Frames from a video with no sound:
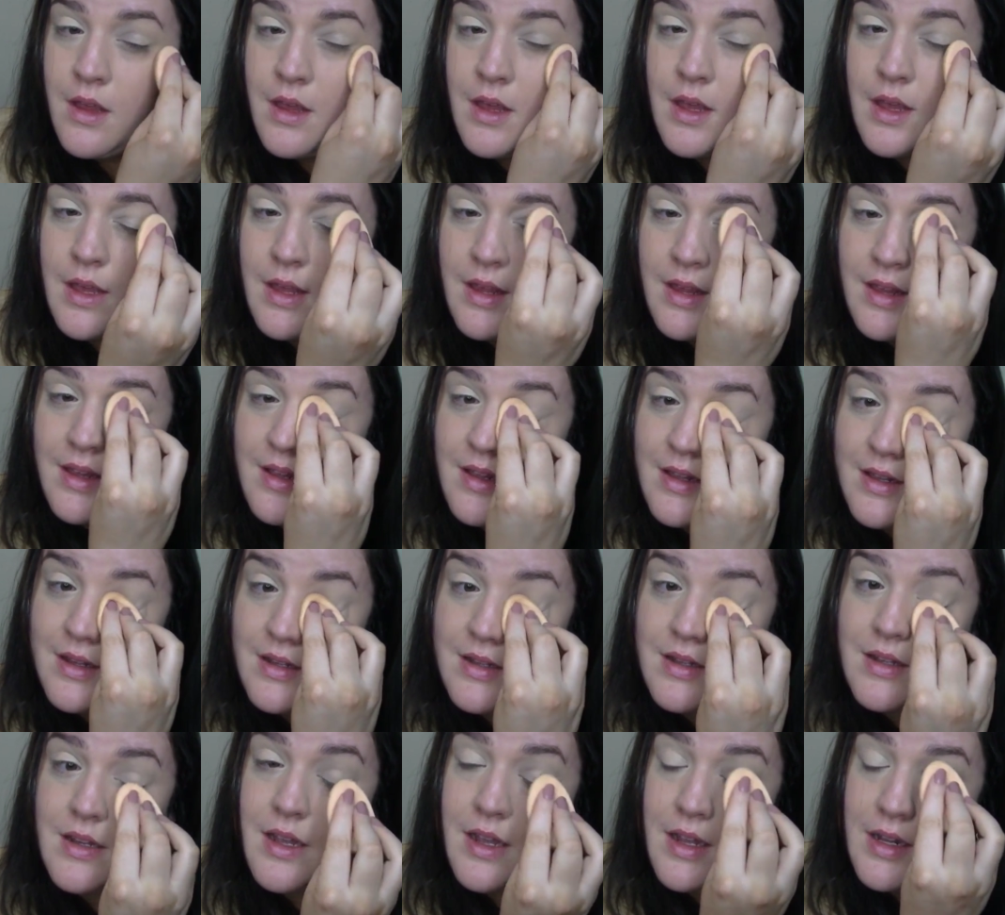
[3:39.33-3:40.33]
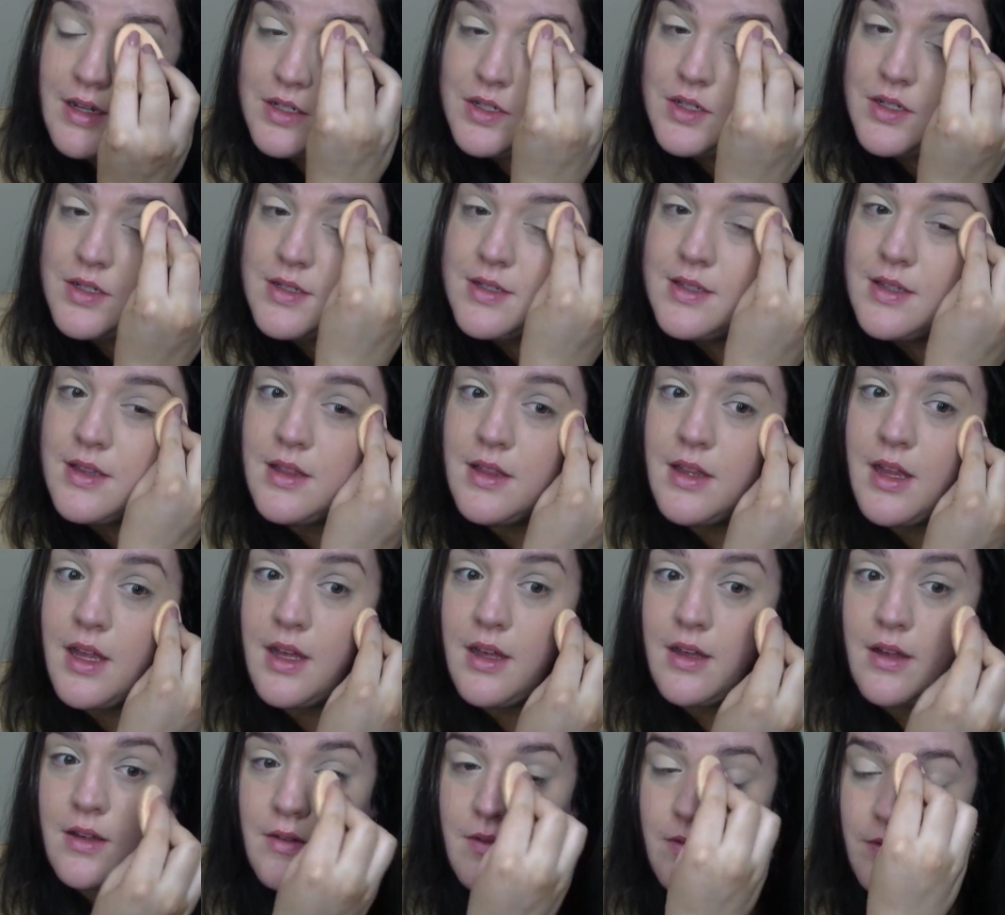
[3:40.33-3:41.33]
And I just
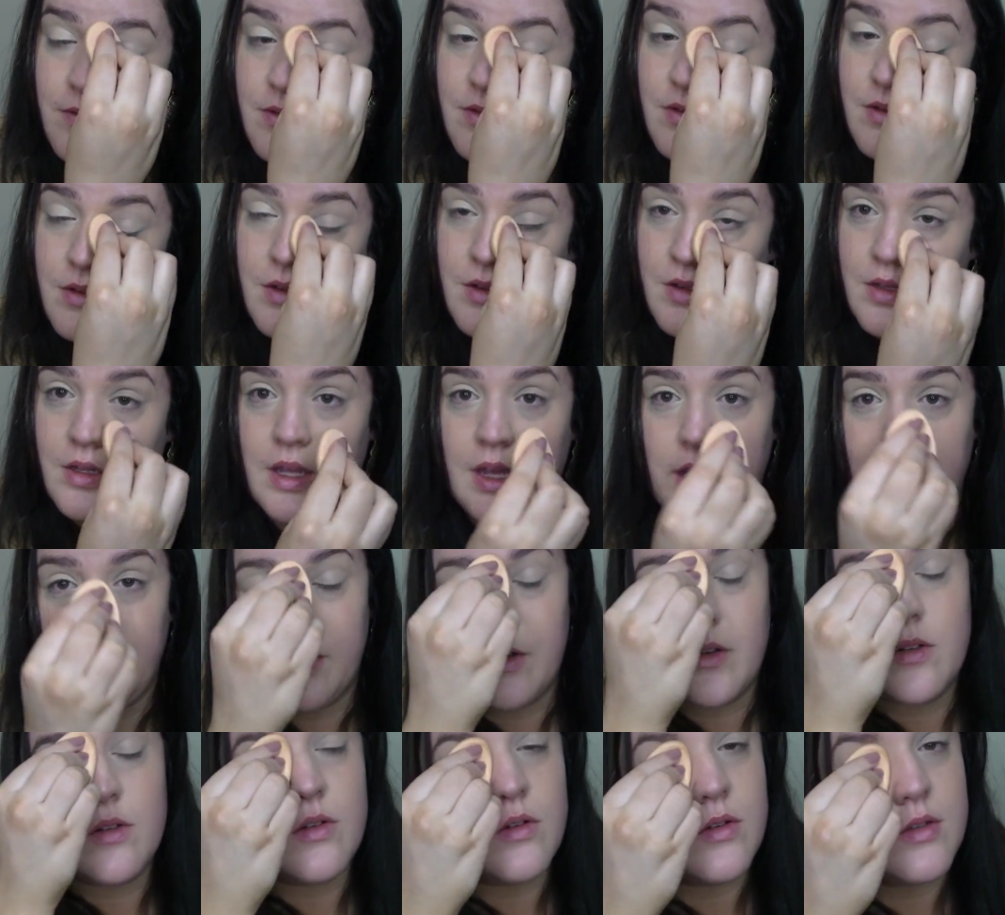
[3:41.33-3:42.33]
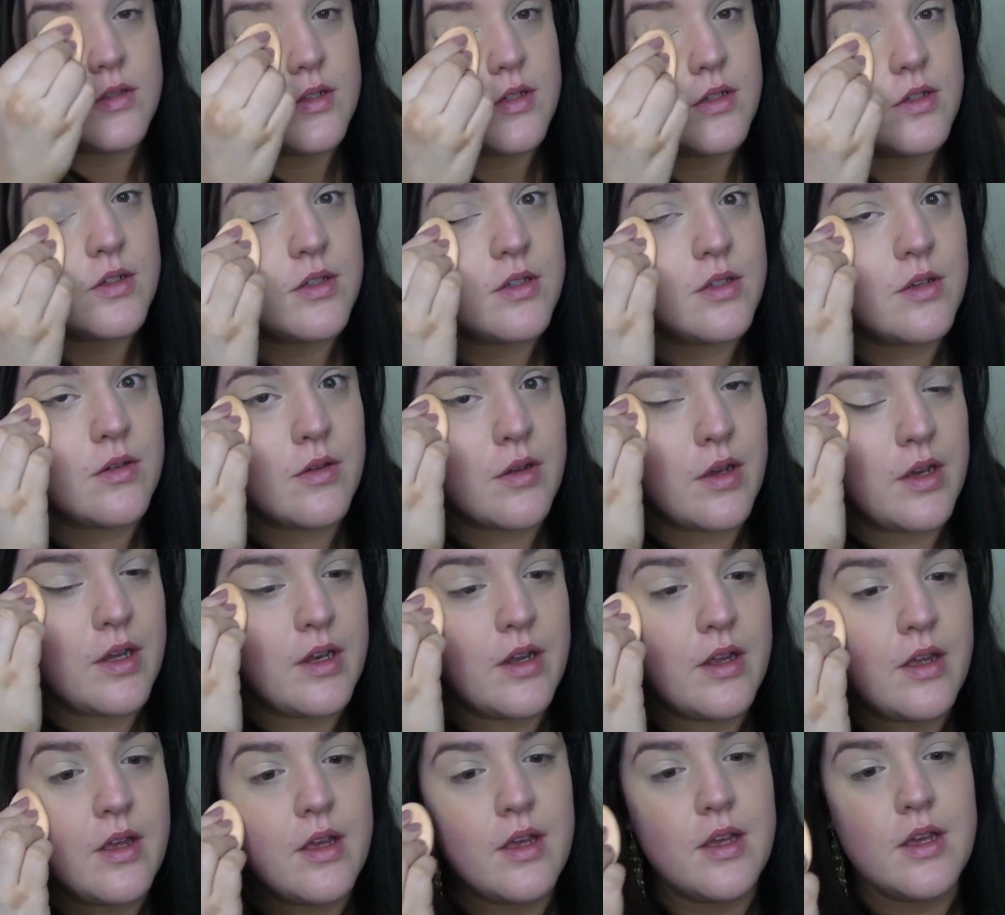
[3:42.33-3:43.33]
love egg rolls. They're so good.
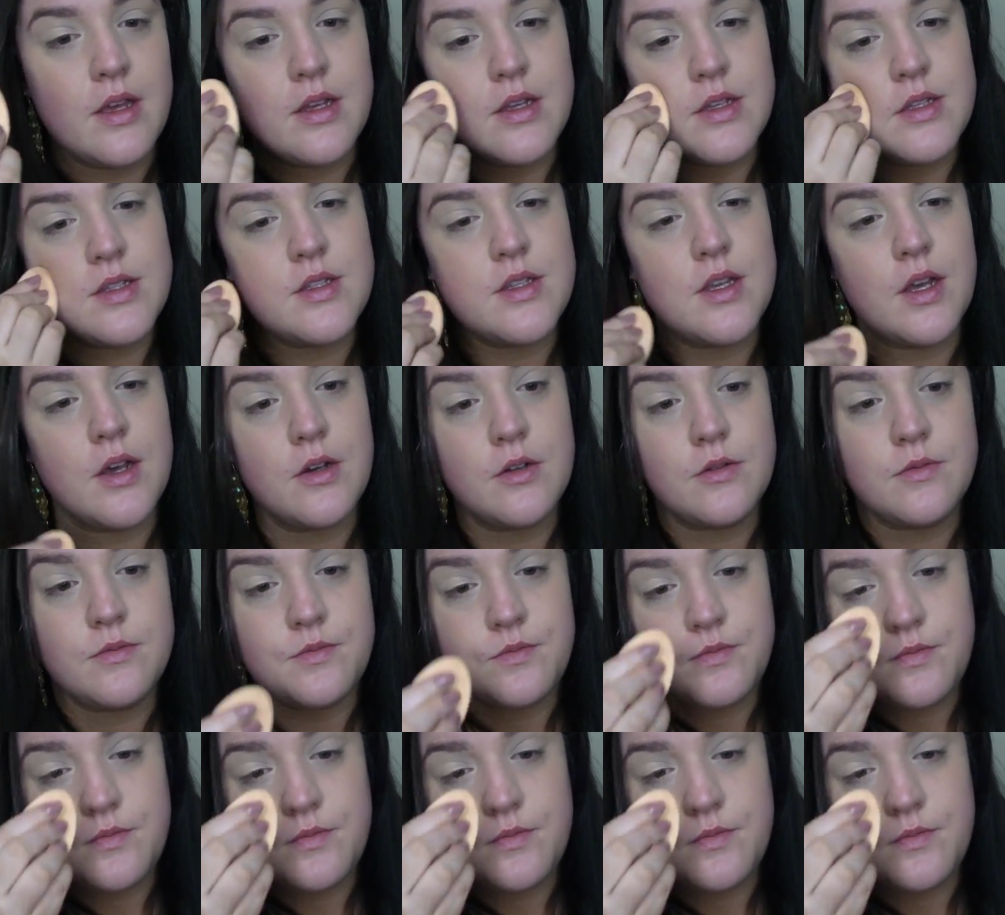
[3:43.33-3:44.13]
So